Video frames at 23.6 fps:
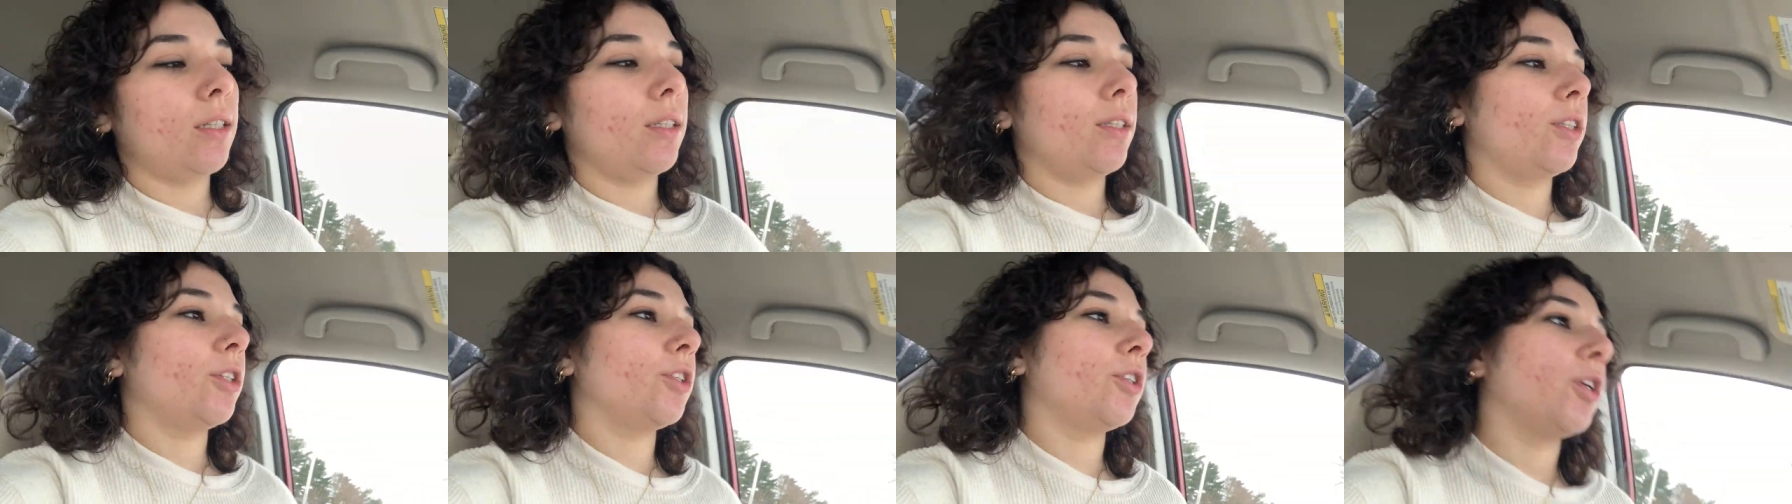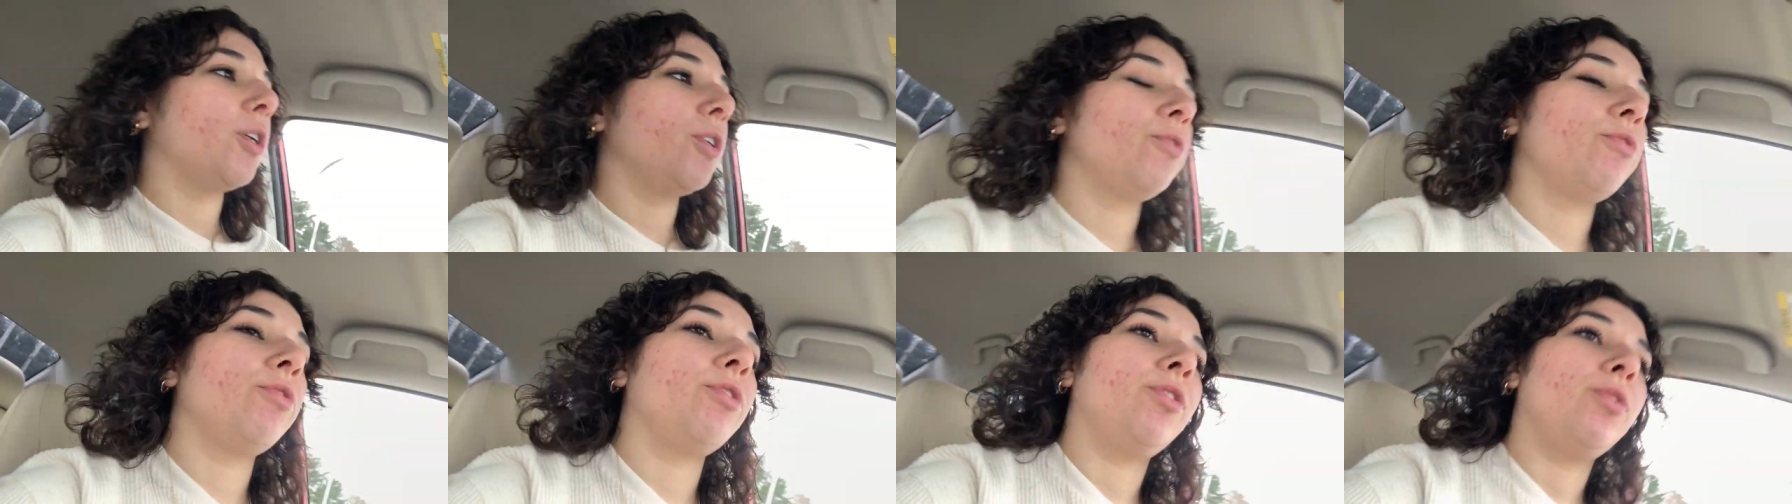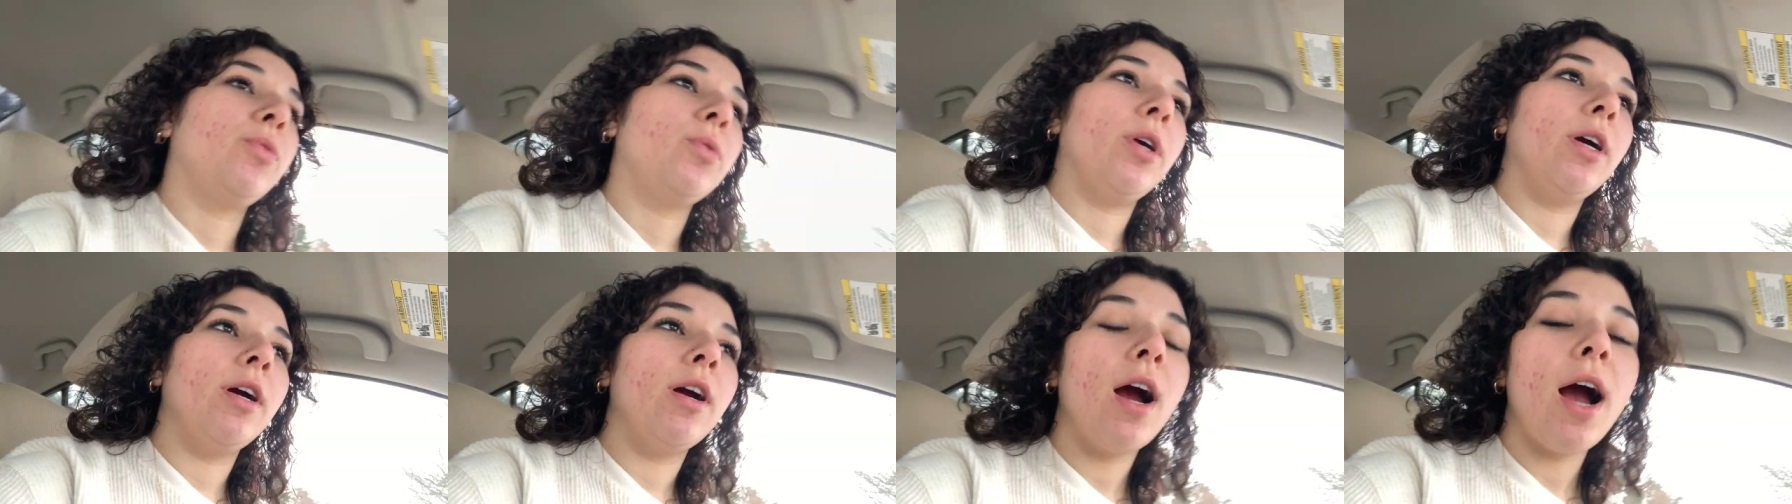the grocery
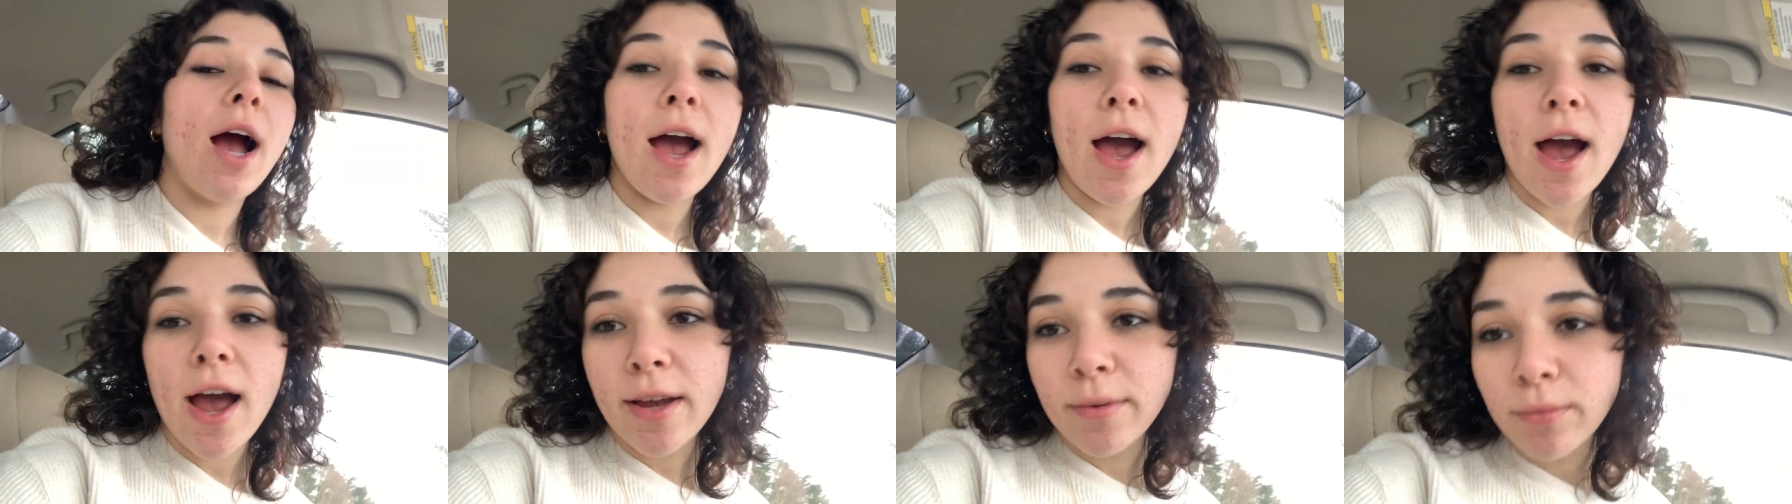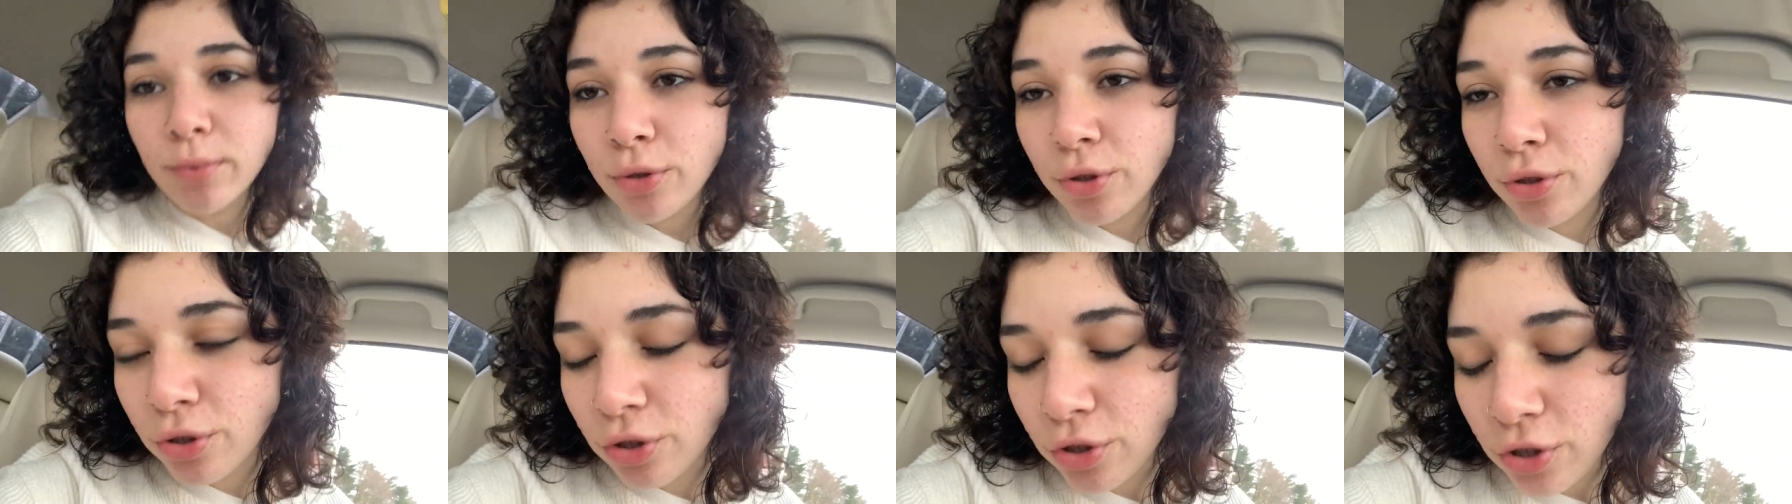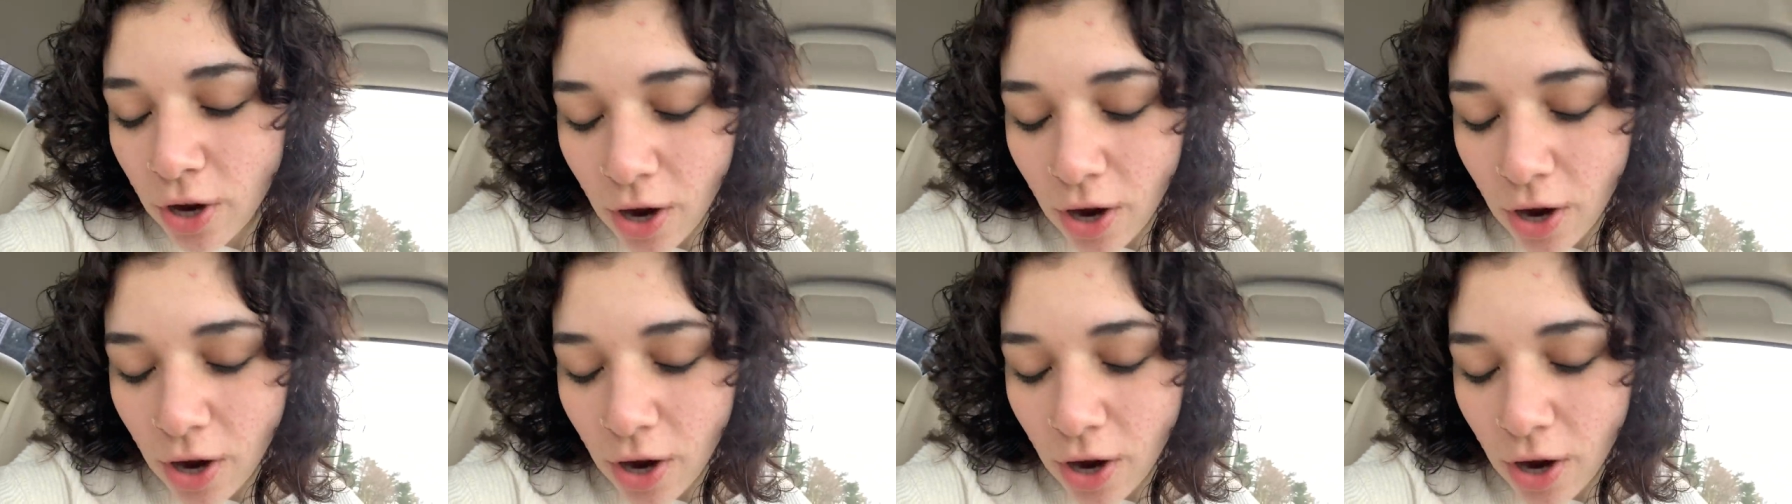store. I'm so...